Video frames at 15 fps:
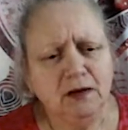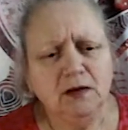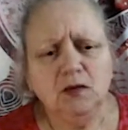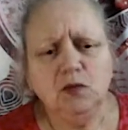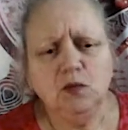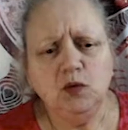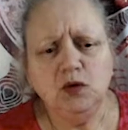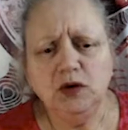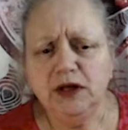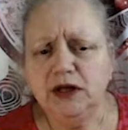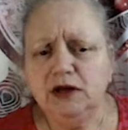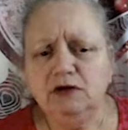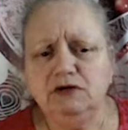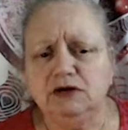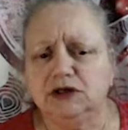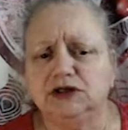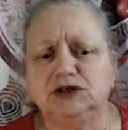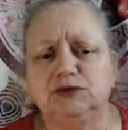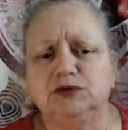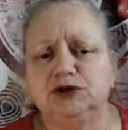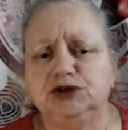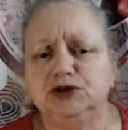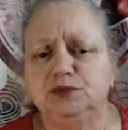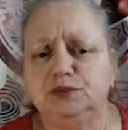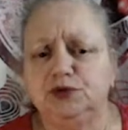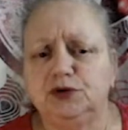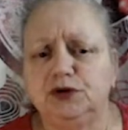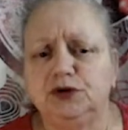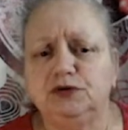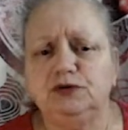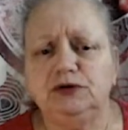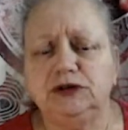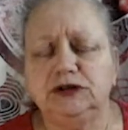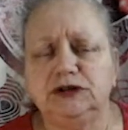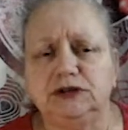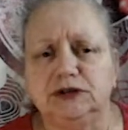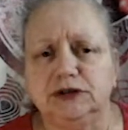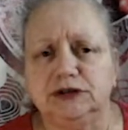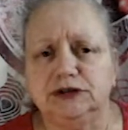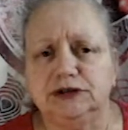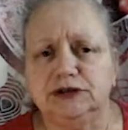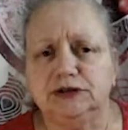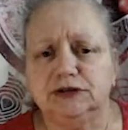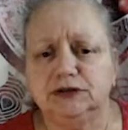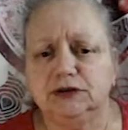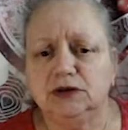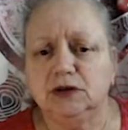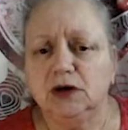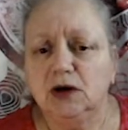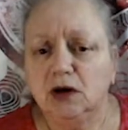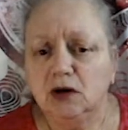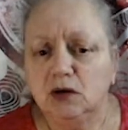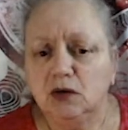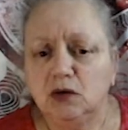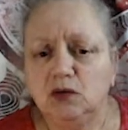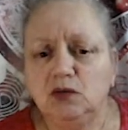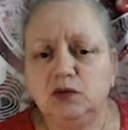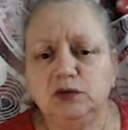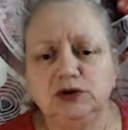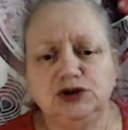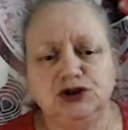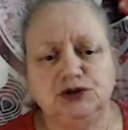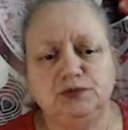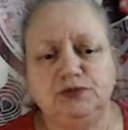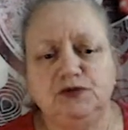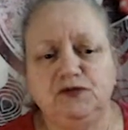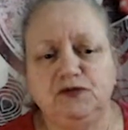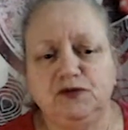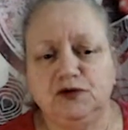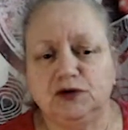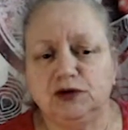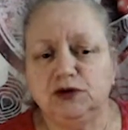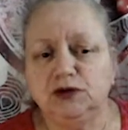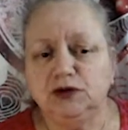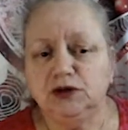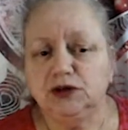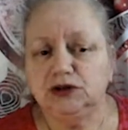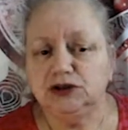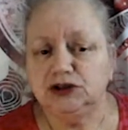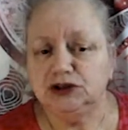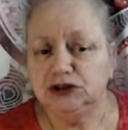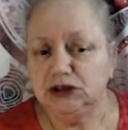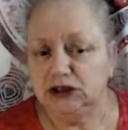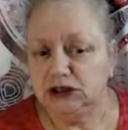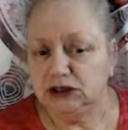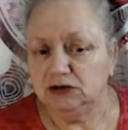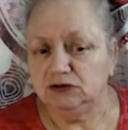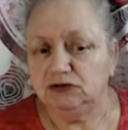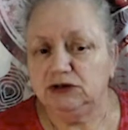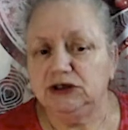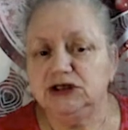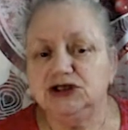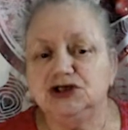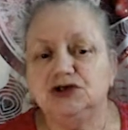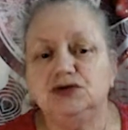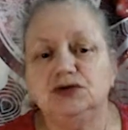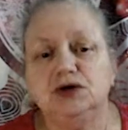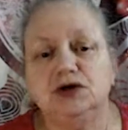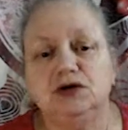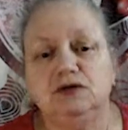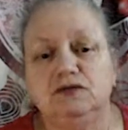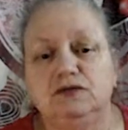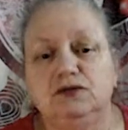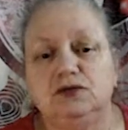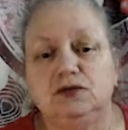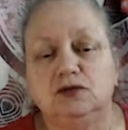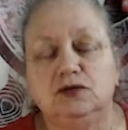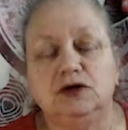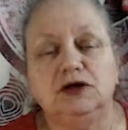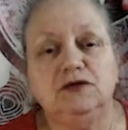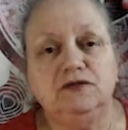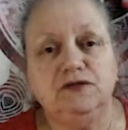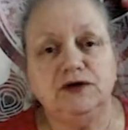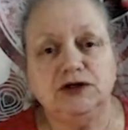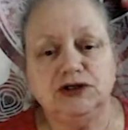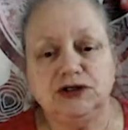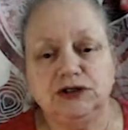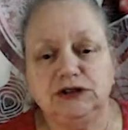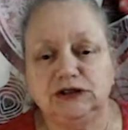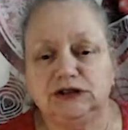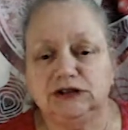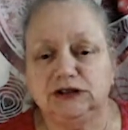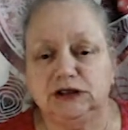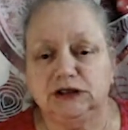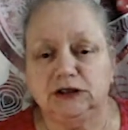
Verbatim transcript: What areas would you prioritise? Or would you prefer to increase your overall efficiency?